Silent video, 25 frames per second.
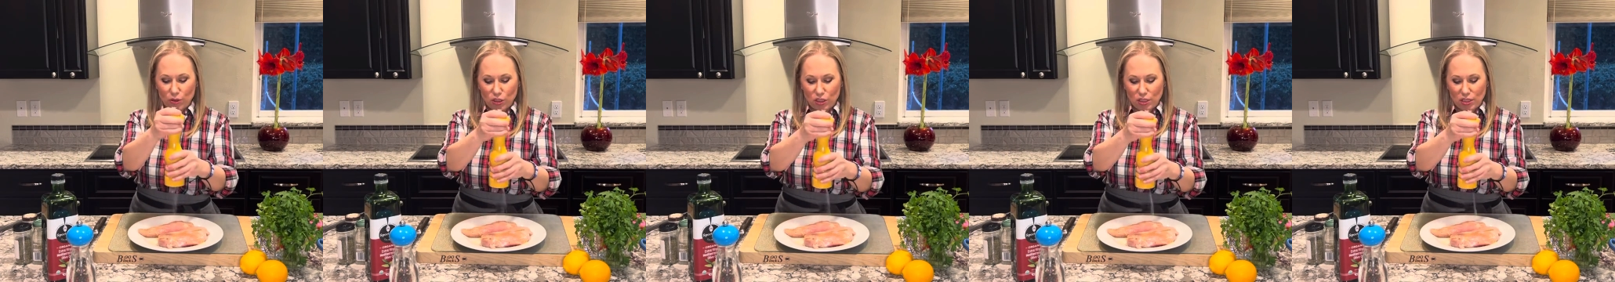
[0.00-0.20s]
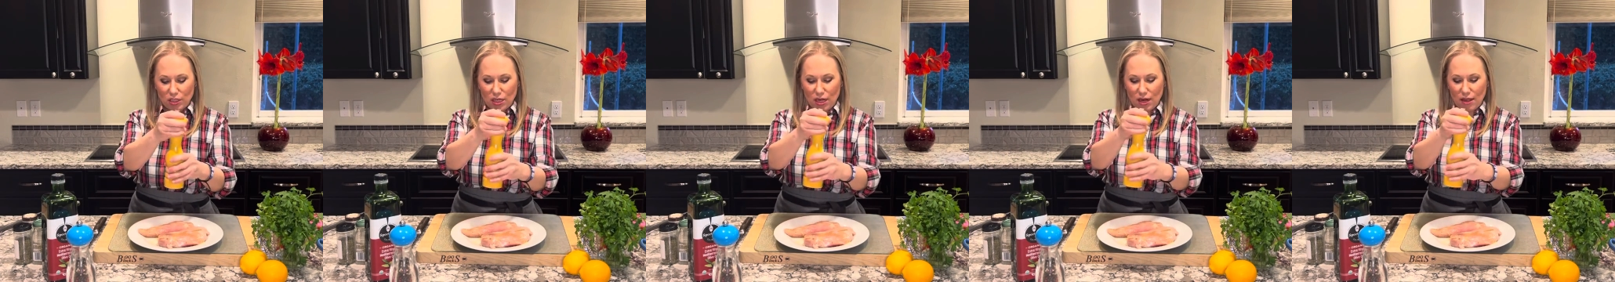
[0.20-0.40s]

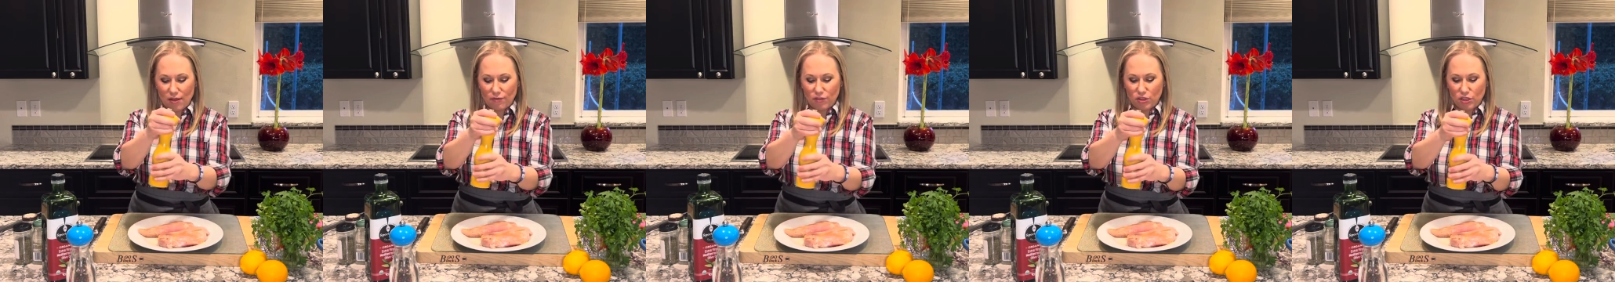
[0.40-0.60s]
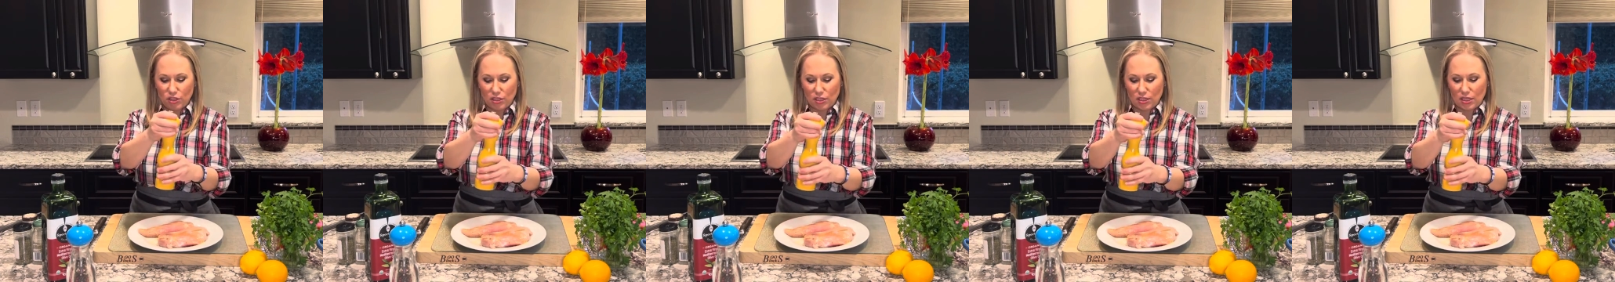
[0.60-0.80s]
just enough
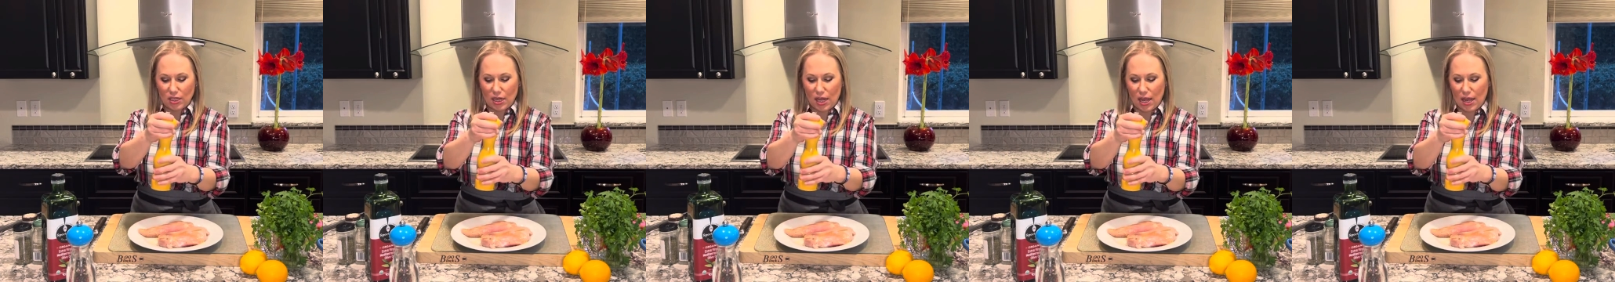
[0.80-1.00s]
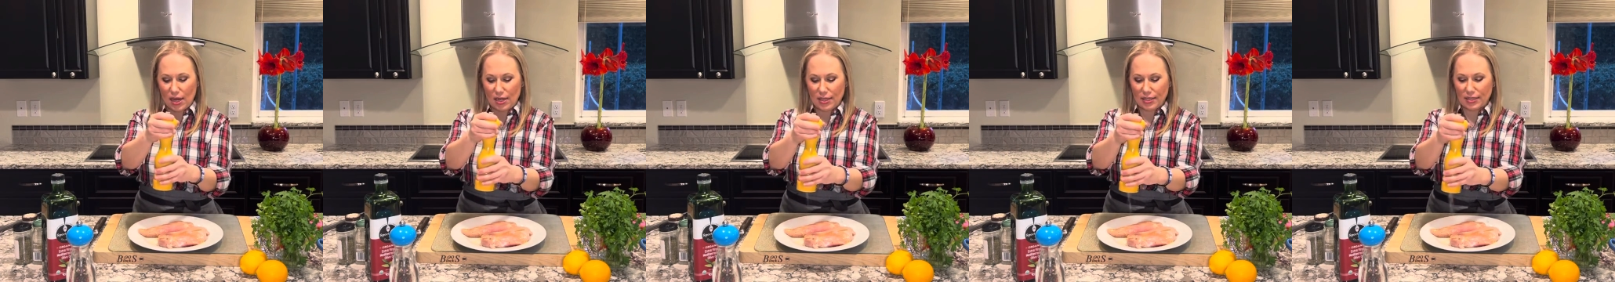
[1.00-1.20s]
just to
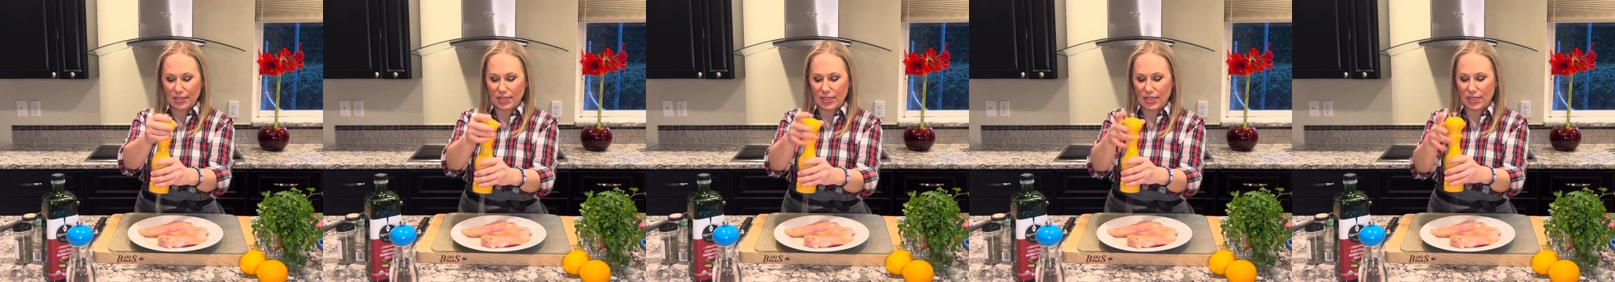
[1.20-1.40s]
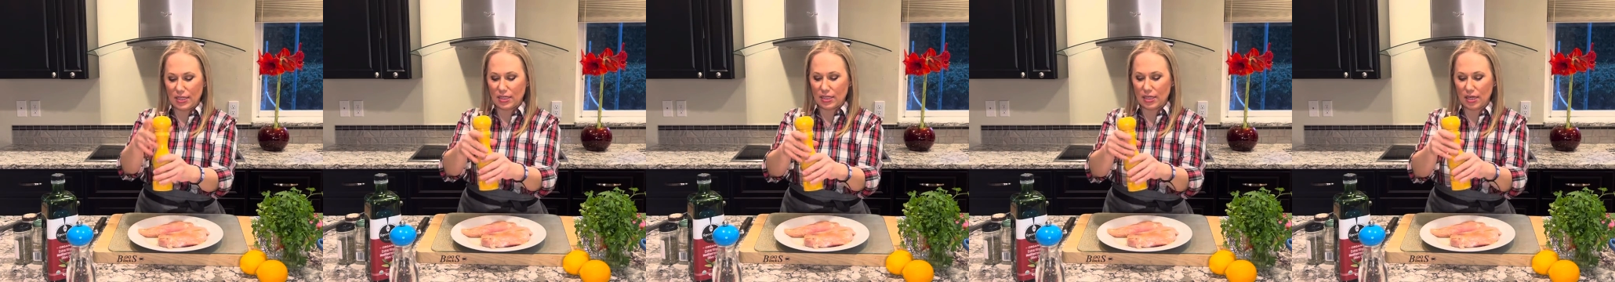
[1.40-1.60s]
kind of
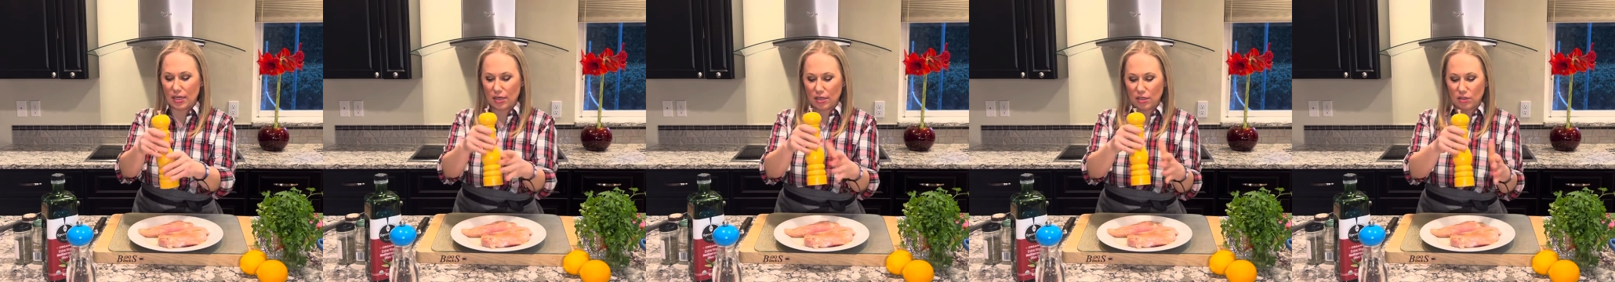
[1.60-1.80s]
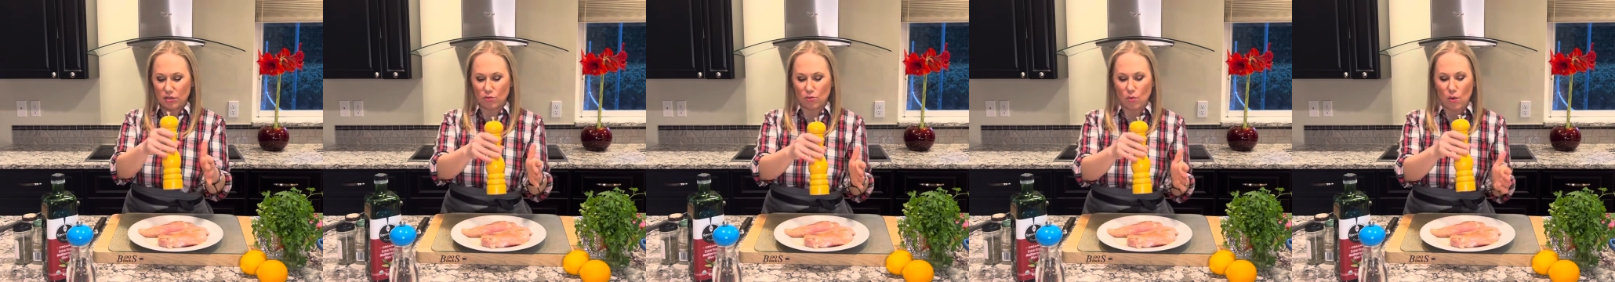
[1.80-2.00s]

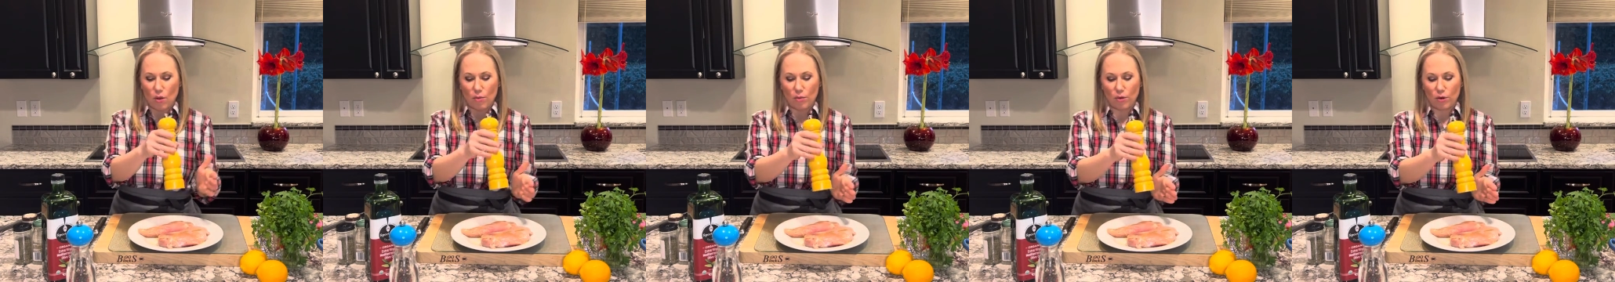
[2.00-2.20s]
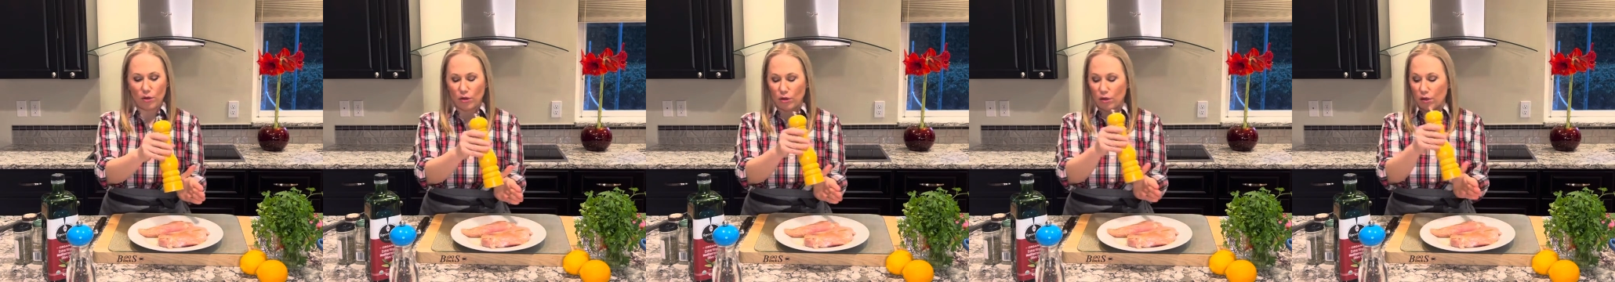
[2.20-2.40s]
season is what
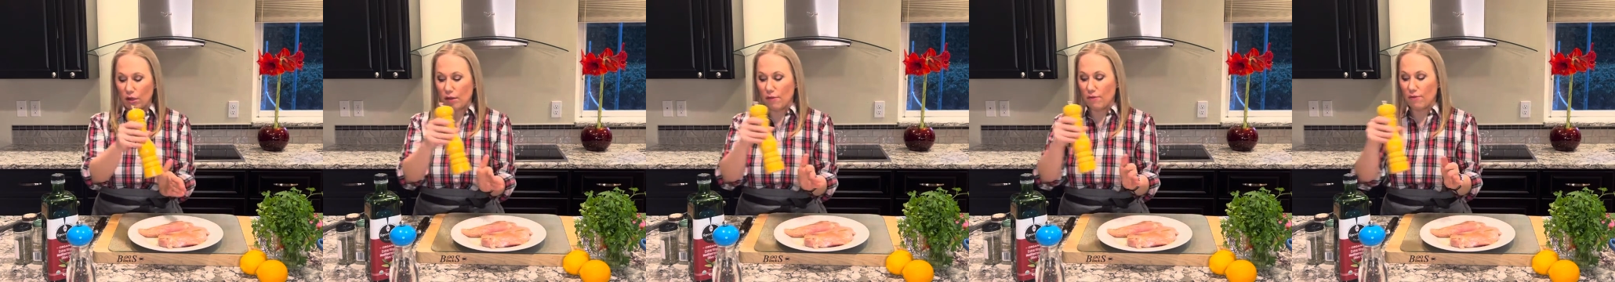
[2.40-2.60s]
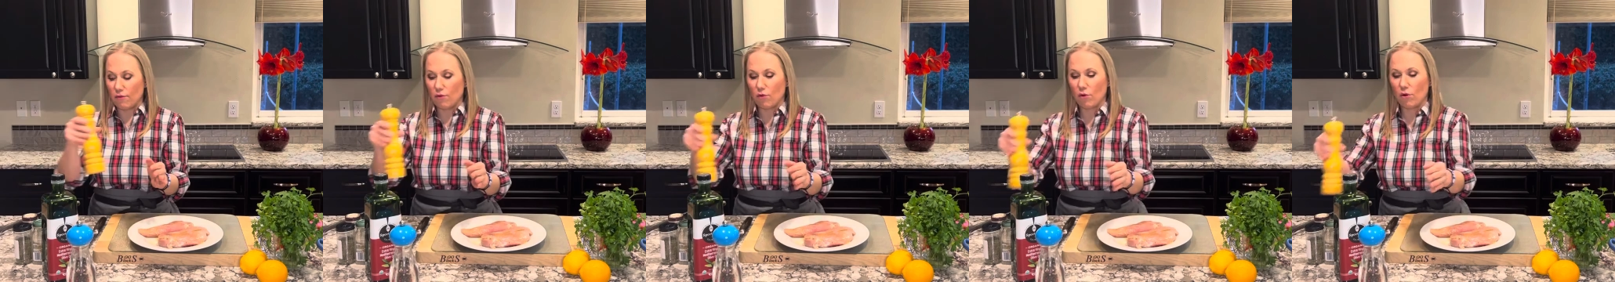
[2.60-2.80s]
we're
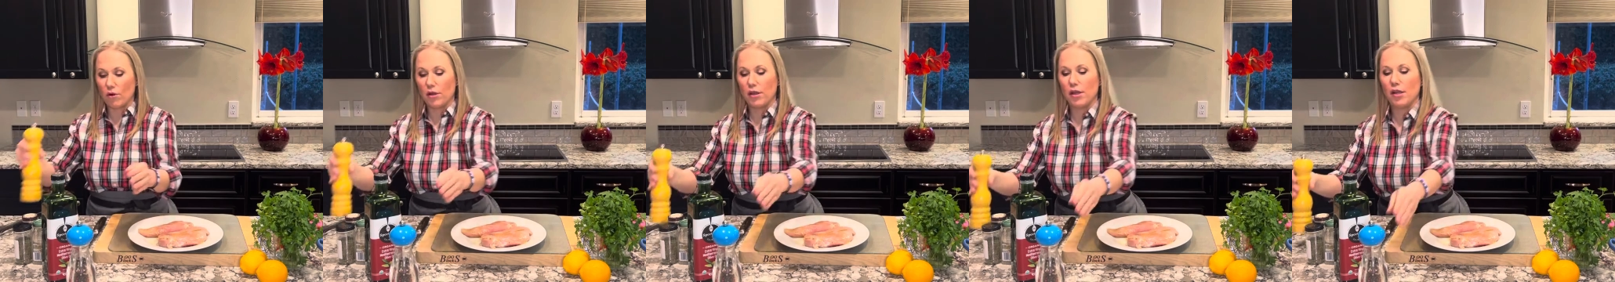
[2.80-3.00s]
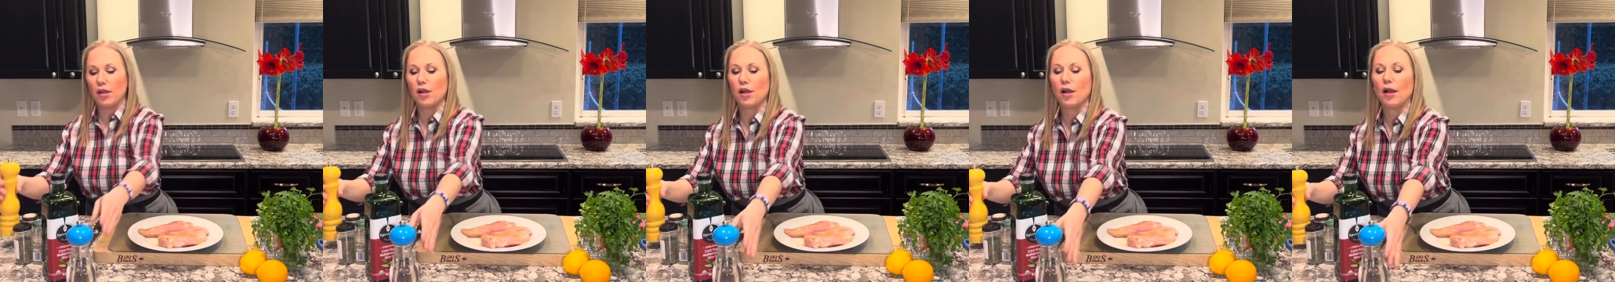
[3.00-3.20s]
looking for
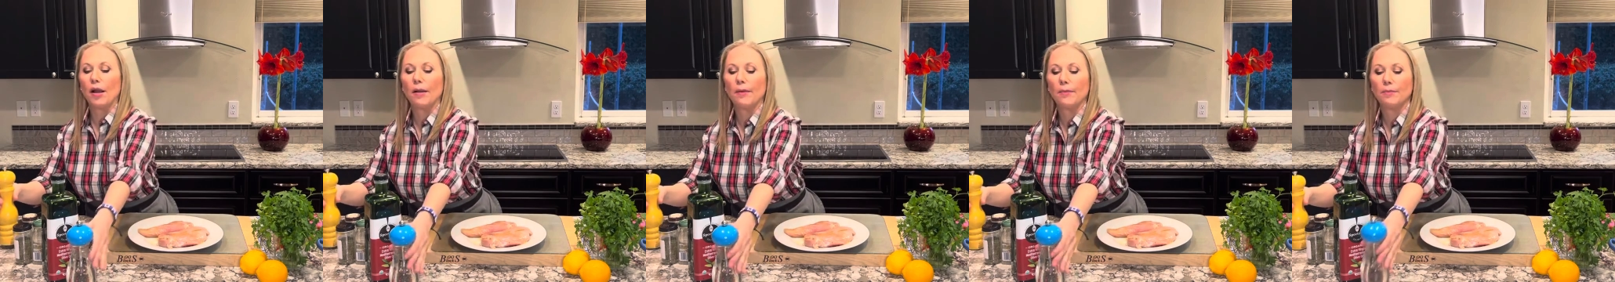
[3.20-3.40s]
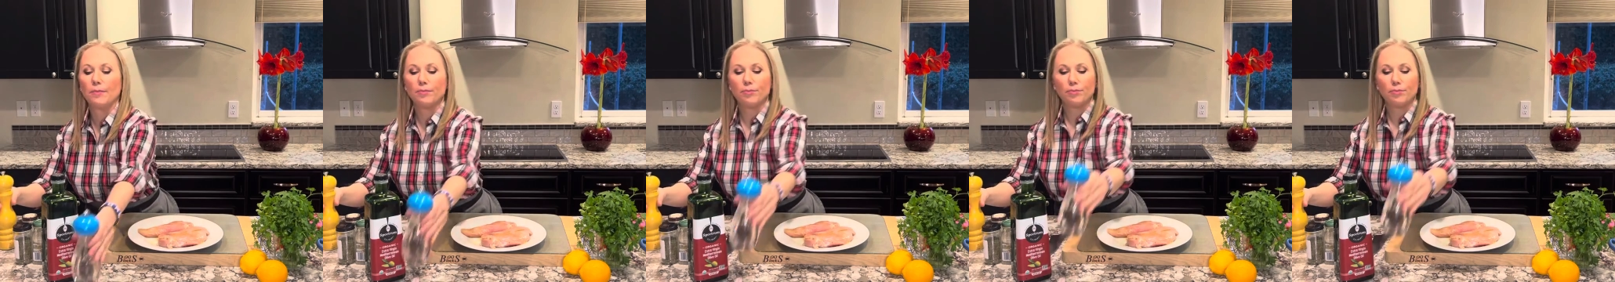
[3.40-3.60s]
here.